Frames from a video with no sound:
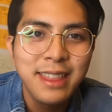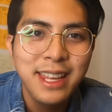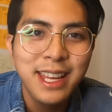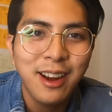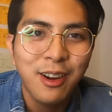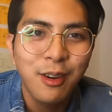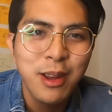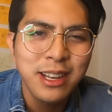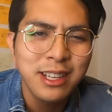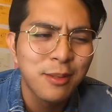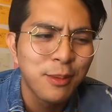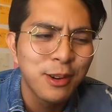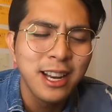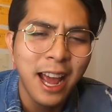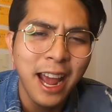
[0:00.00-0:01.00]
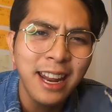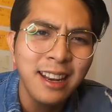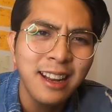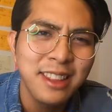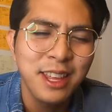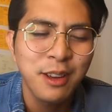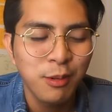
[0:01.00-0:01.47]
I think, are we at number
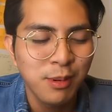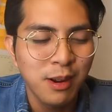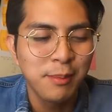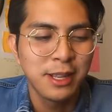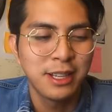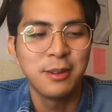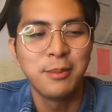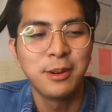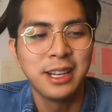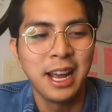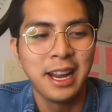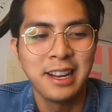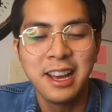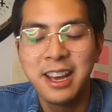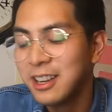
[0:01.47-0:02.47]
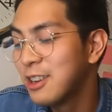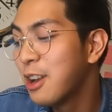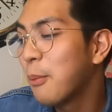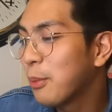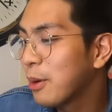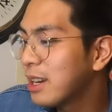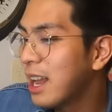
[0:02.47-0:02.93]
9? I think we're probably at number 9.
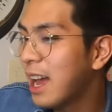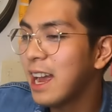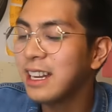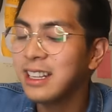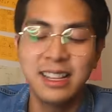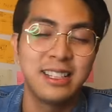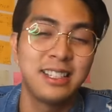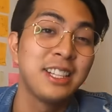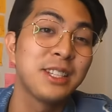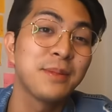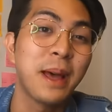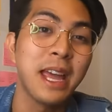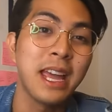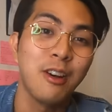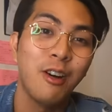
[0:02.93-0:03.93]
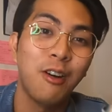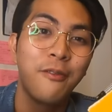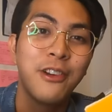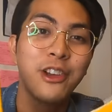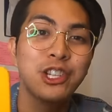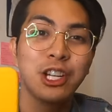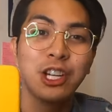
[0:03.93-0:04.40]
Number 9, this is my
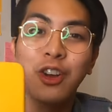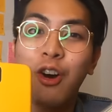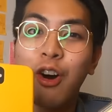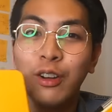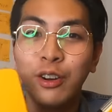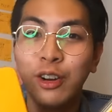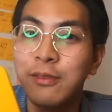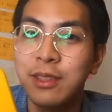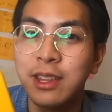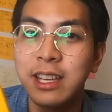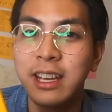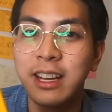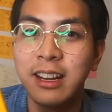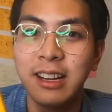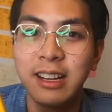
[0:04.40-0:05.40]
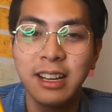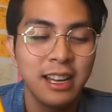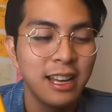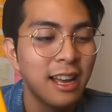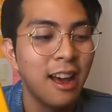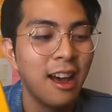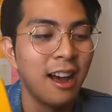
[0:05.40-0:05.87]
official color of the year.
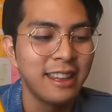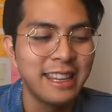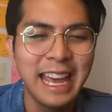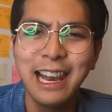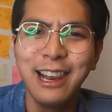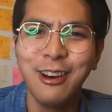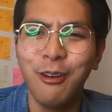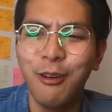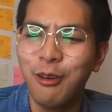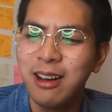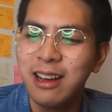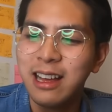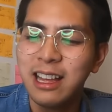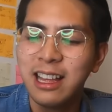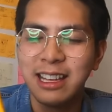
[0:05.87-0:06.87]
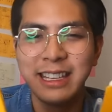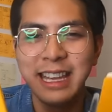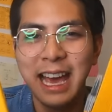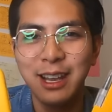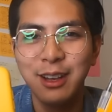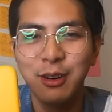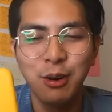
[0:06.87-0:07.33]
Uh, yellow.
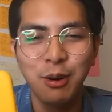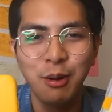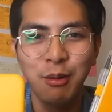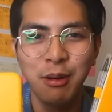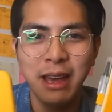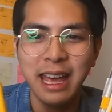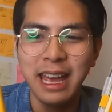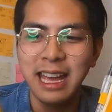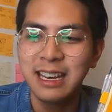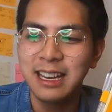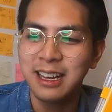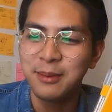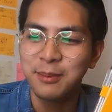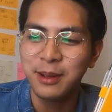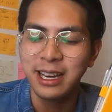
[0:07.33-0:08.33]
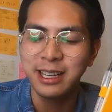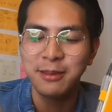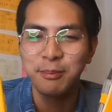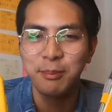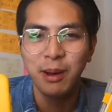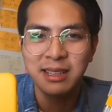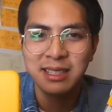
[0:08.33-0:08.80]
Yellow and um,
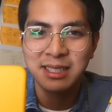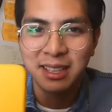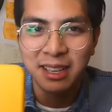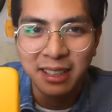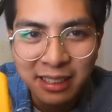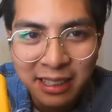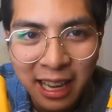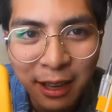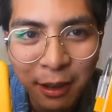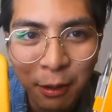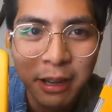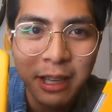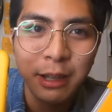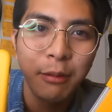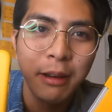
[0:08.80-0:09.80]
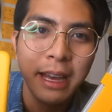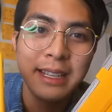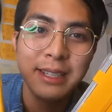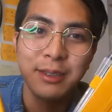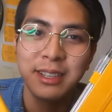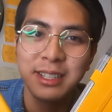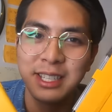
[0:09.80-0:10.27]
kind of mustard yellow in a
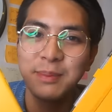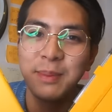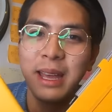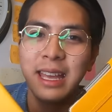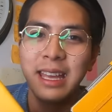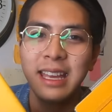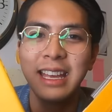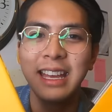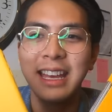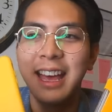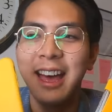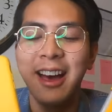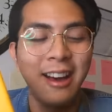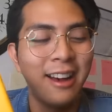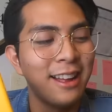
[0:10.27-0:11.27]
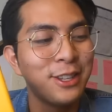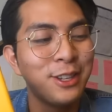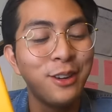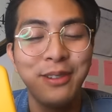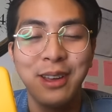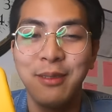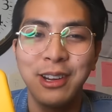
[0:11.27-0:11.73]
way. So this is my uh,
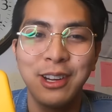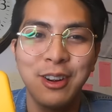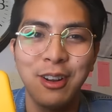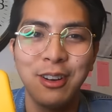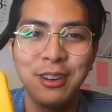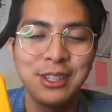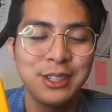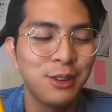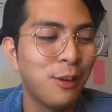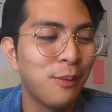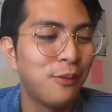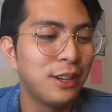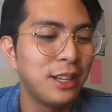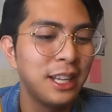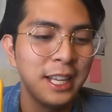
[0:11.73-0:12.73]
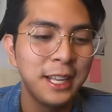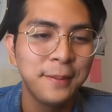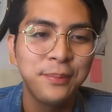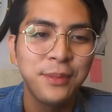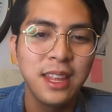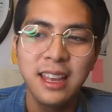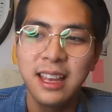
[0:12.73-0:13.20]
new favorite color. So
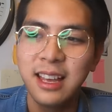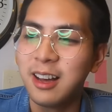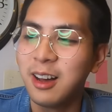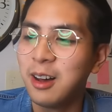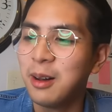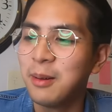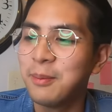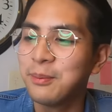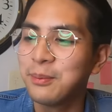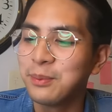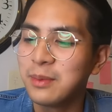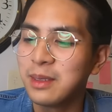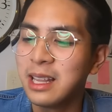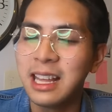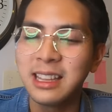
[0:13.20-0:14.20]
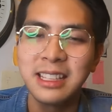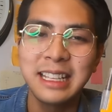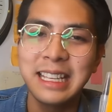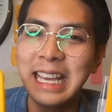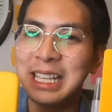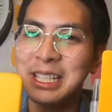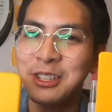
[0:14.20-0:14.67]
hopefully, um, lahat
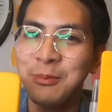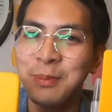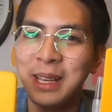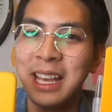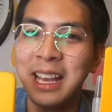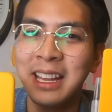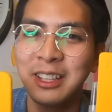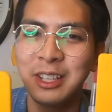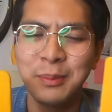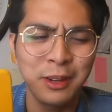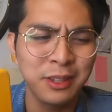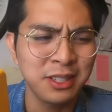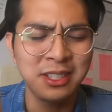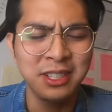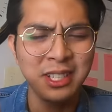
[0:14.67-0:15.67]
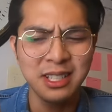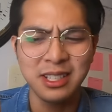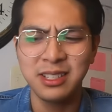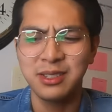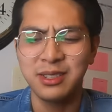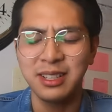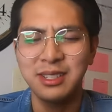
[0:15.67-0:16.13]
ng case ko maging ganito. Because it's just,
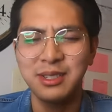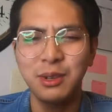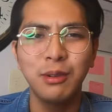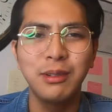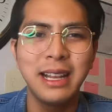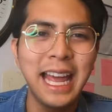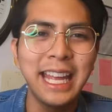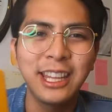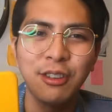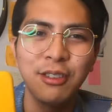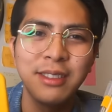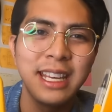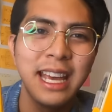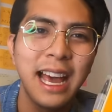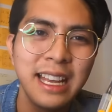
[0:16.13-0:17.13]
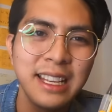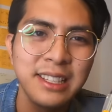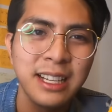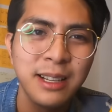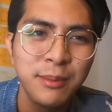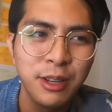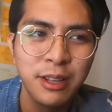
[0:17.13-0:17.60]
it's, it's so light on the
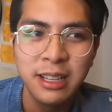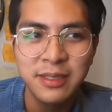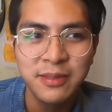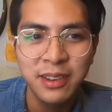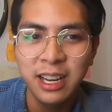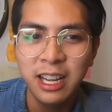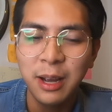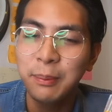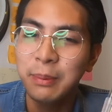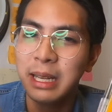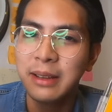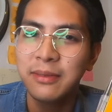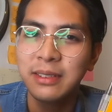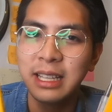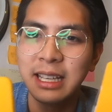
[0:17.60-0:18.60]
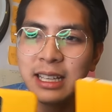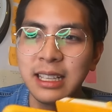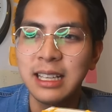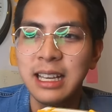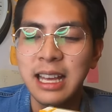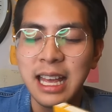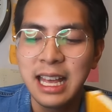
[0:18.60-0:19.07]
eyes. Alam niyo, it's very
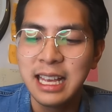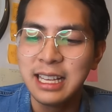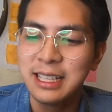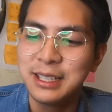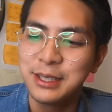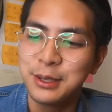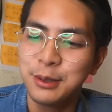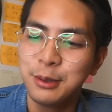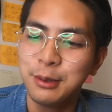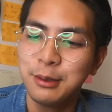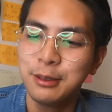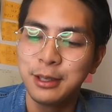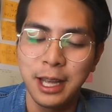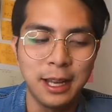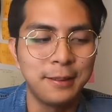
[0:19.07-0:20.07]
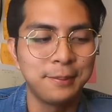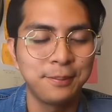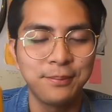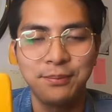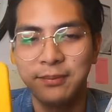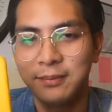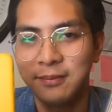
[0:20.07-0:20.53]
uplifting. So yeah,
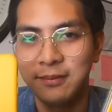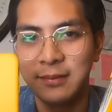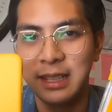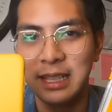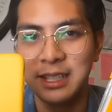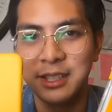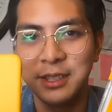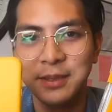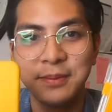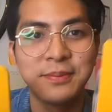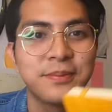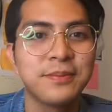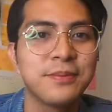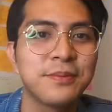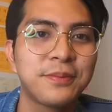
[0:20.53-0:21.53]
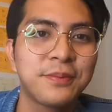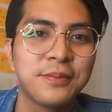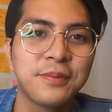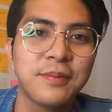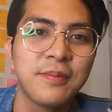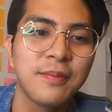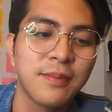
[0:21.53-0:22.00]
this.
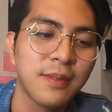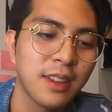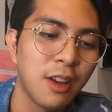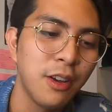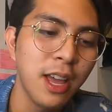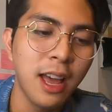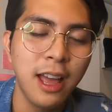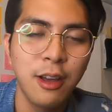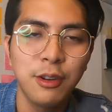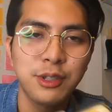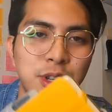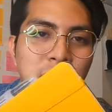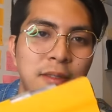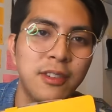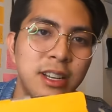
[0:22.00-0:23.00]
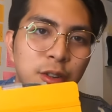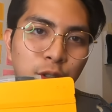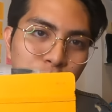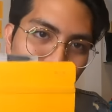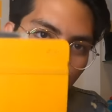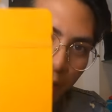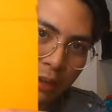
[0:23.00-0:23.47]
Oh yeah, I also have a
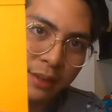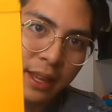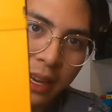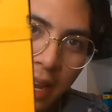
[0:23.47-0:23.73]
notebook